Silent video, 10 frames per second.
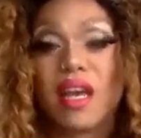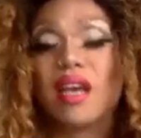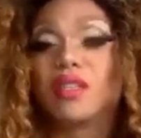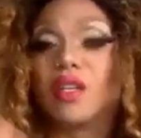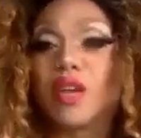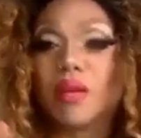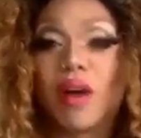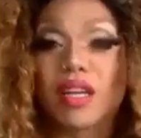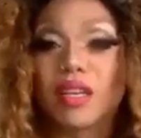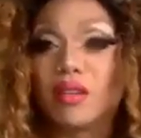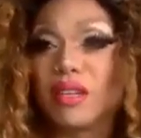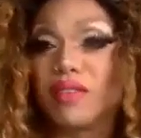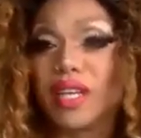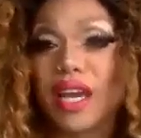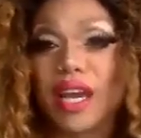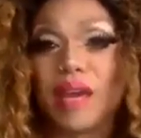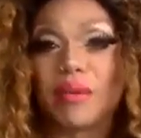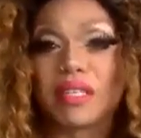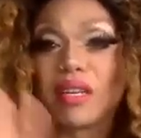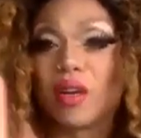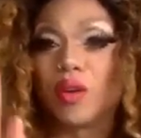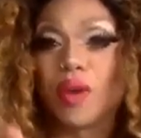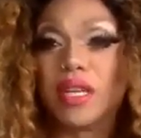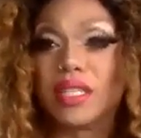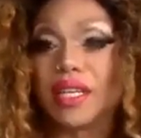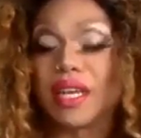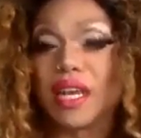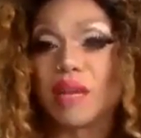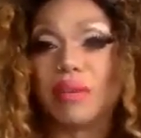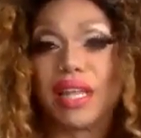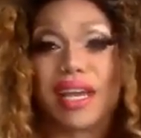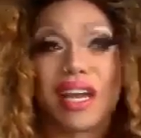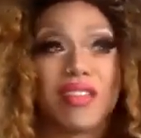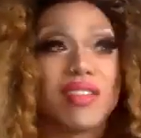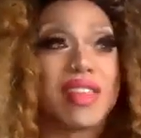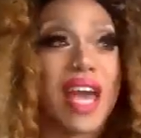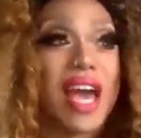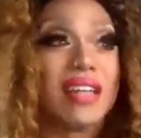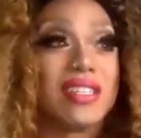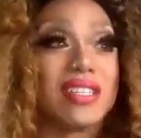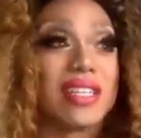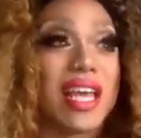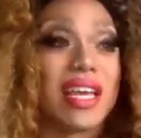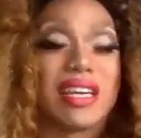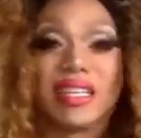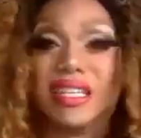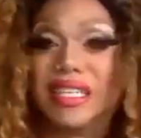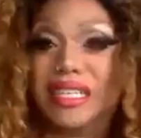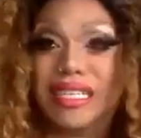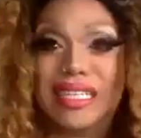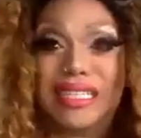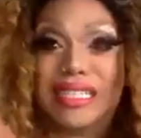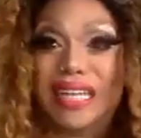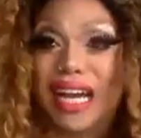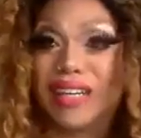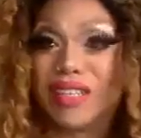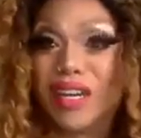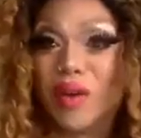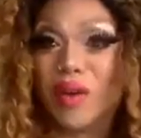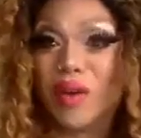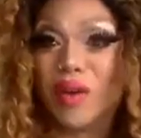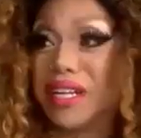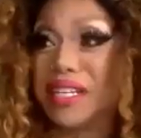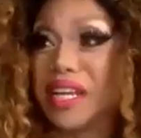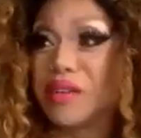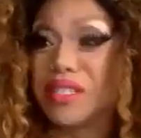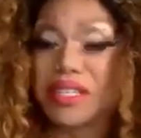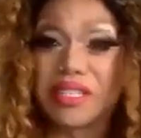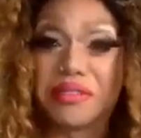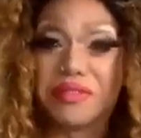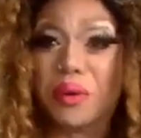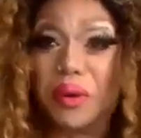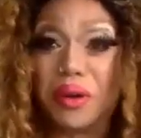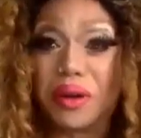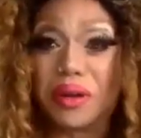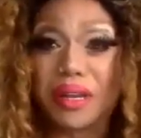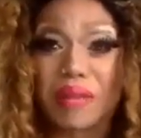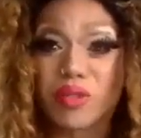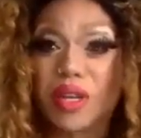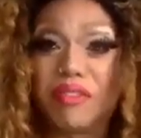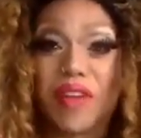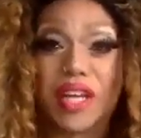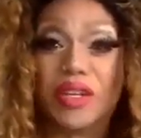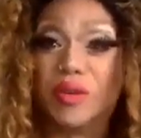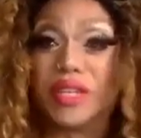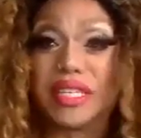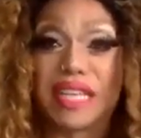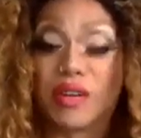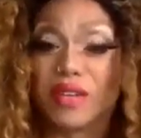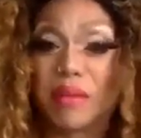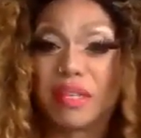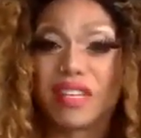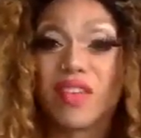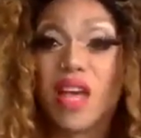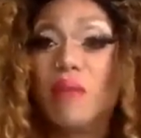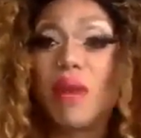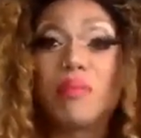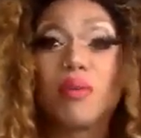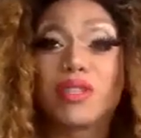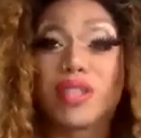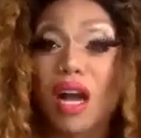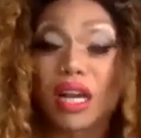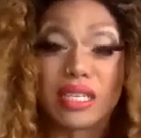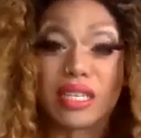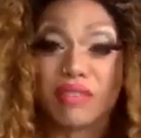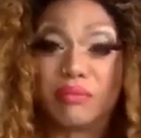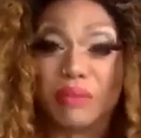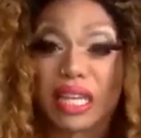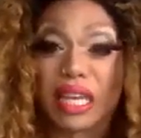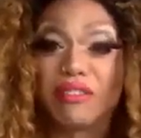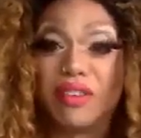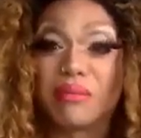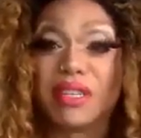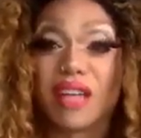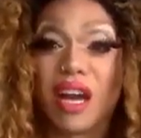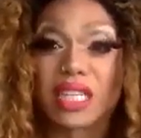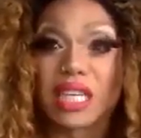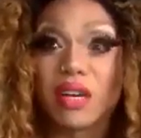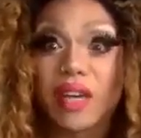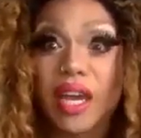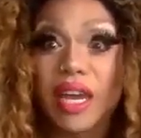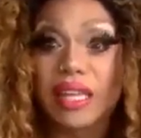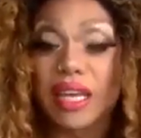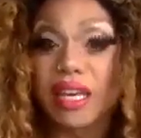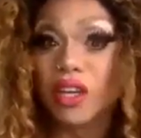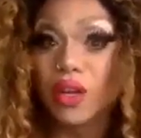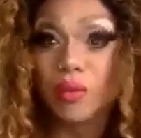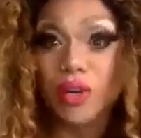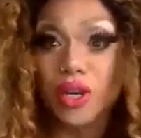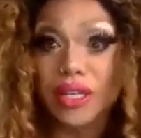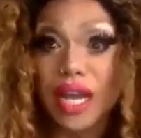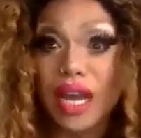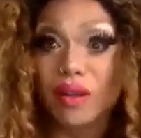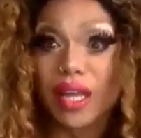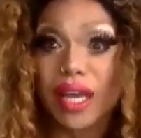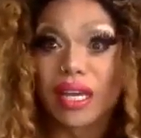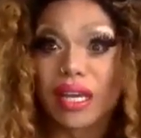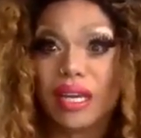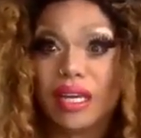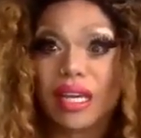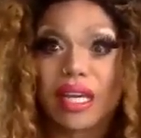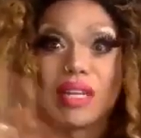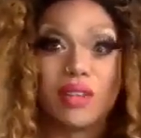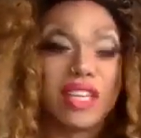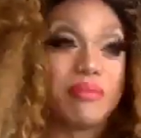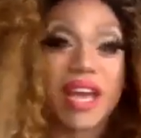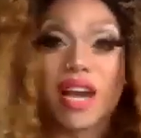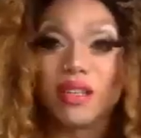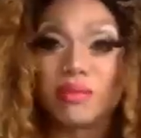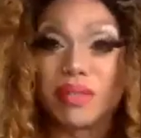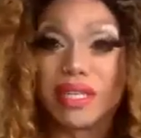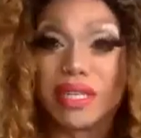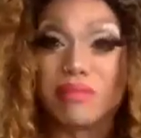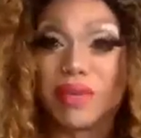So I try to walk those every day because I go crazy in here. But like other than that, just like I don't know. I bought a Nintendo 64. Like I'm trying to find new things to entertain myself. My poor dog is sick of me. Like I feel like my dog's like, okay, like you can go to work now. Like, can you leave my house, please?